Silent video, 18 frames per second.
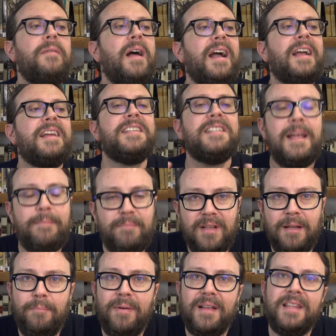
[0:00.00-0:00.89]

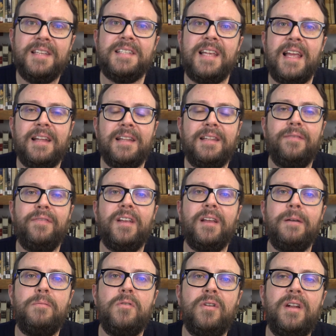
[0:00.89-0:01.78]
accepted by the scientific
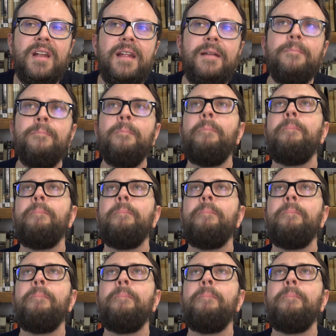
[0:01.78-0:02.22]
community,